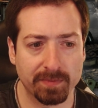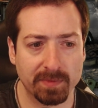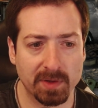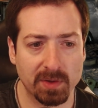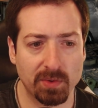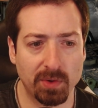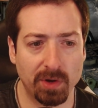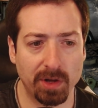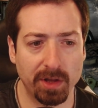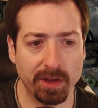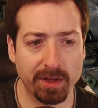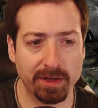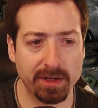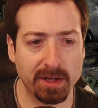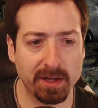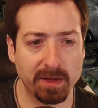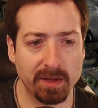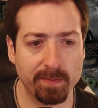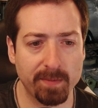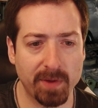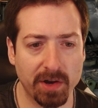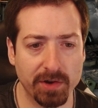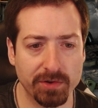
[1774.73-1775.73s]

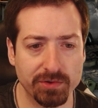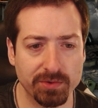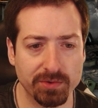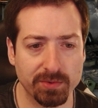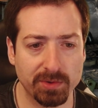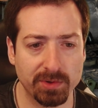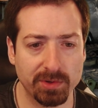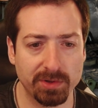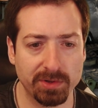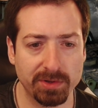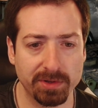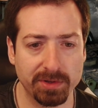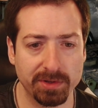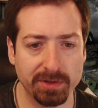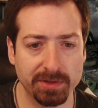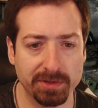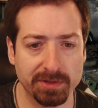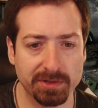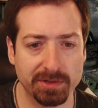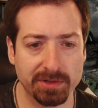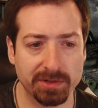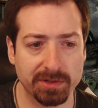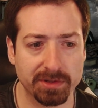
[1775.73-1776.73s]
quality
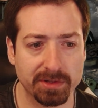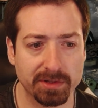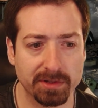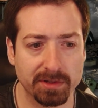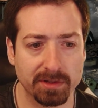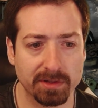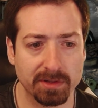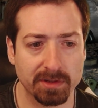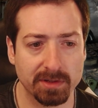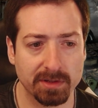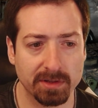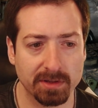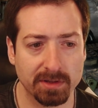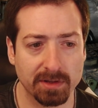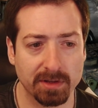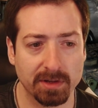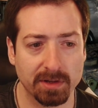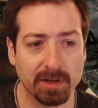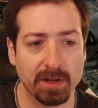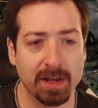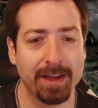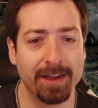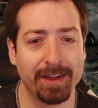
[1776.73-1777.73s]
modules
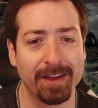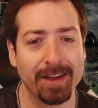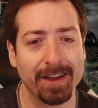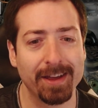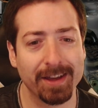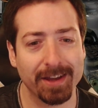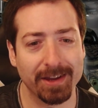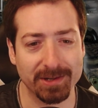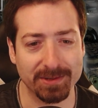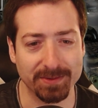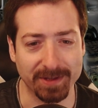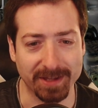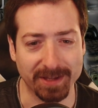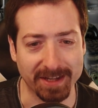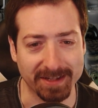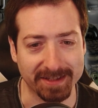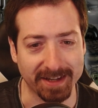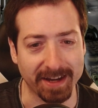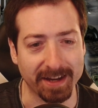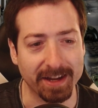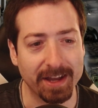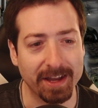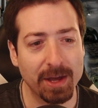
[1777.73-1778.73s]
Here's what they
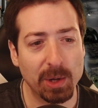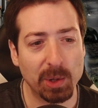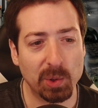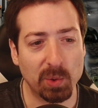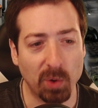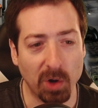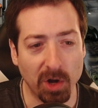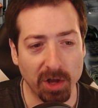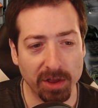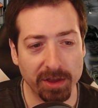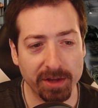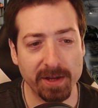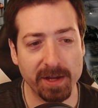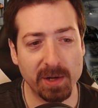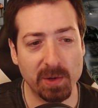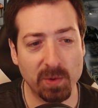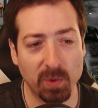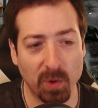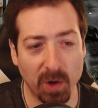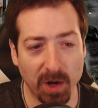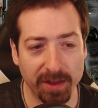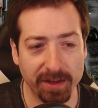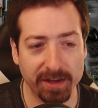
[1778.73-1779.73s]
say. Quality
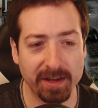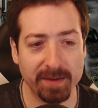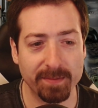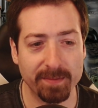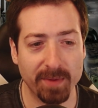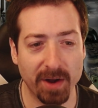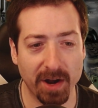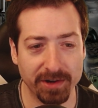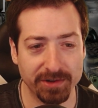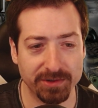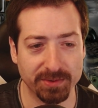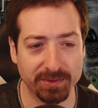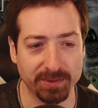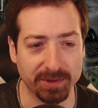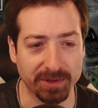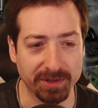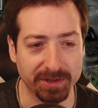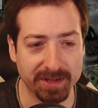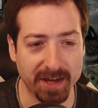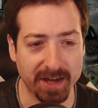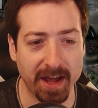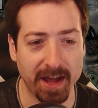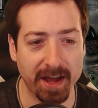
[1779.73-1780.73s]

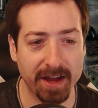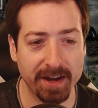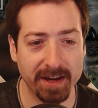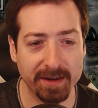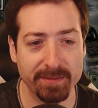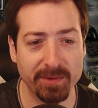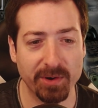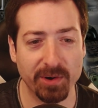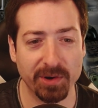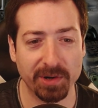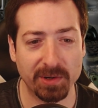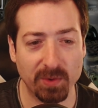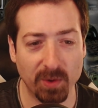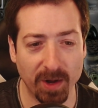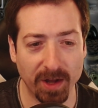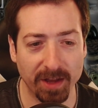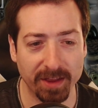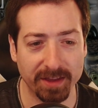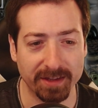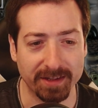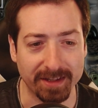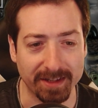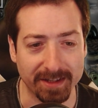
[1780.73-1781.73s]
modules, adding more
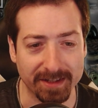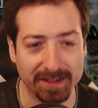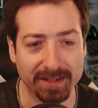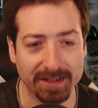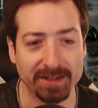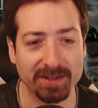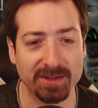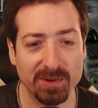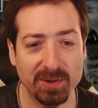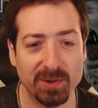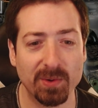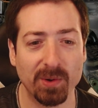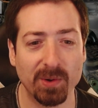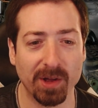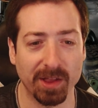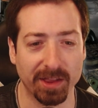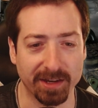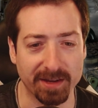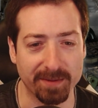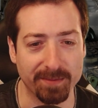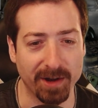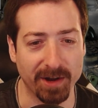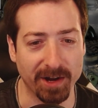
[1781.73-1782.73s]
quality to new
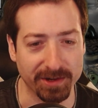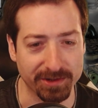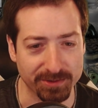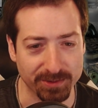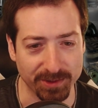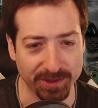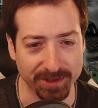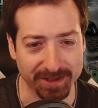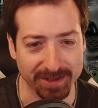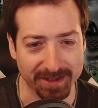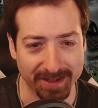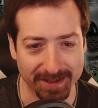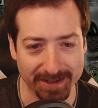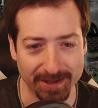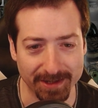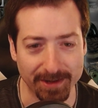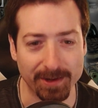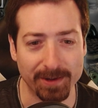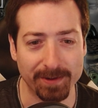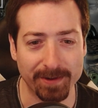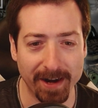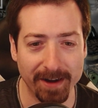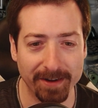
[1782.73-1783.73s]
quality modules.
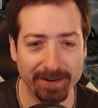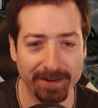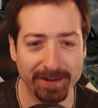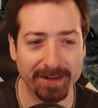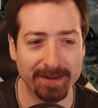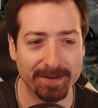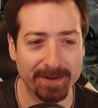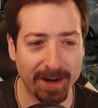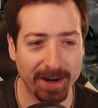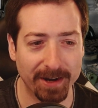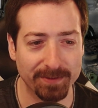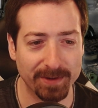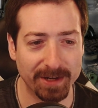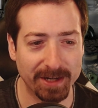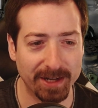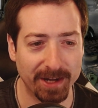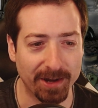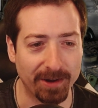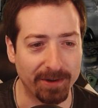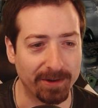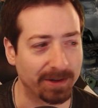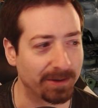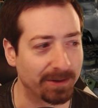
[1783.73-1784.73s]
So around and around we
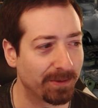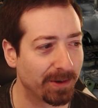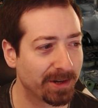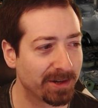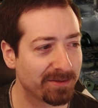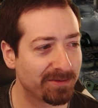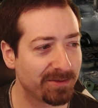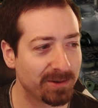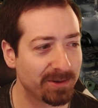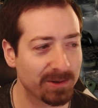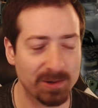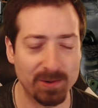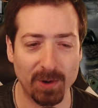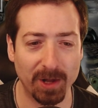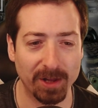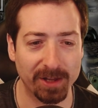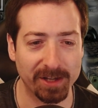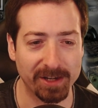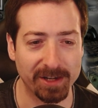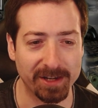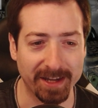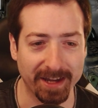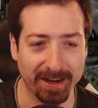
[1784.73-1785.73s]
go in a wonderful
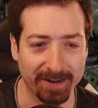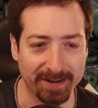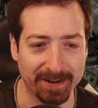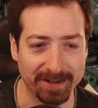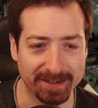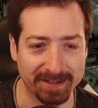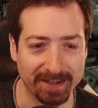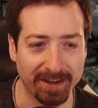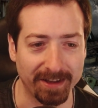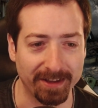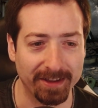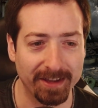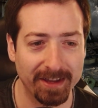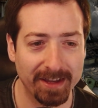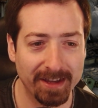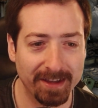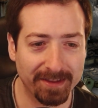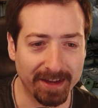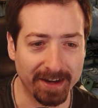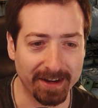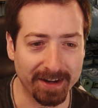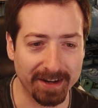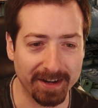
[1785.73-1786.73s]
quality carousel
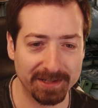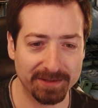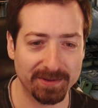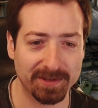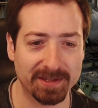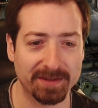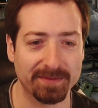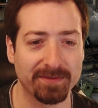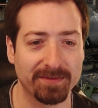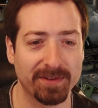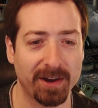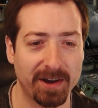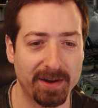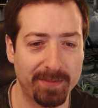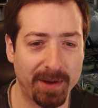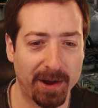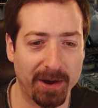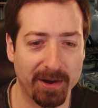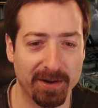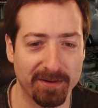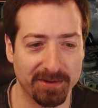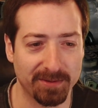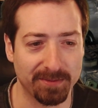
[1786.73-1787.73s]
that ends with some very
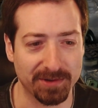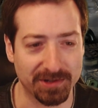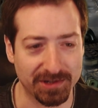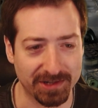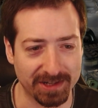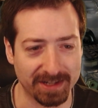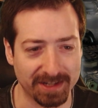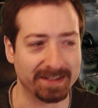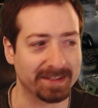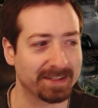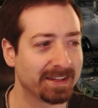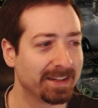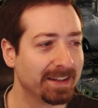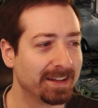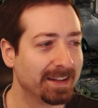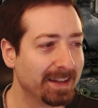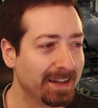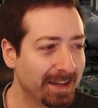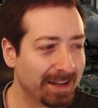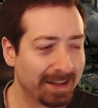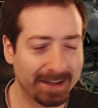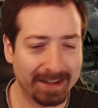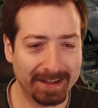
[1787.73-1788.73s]
powerful machines.
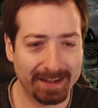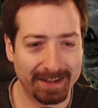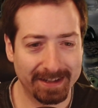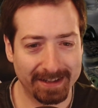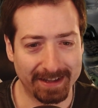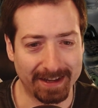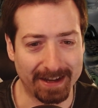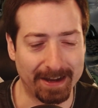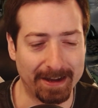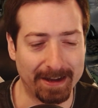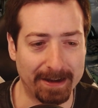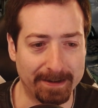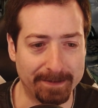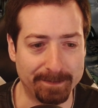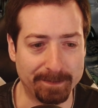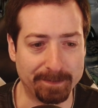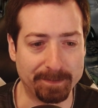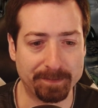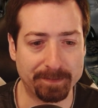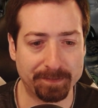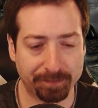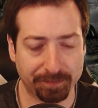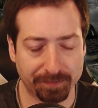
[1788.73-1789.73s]
So I'm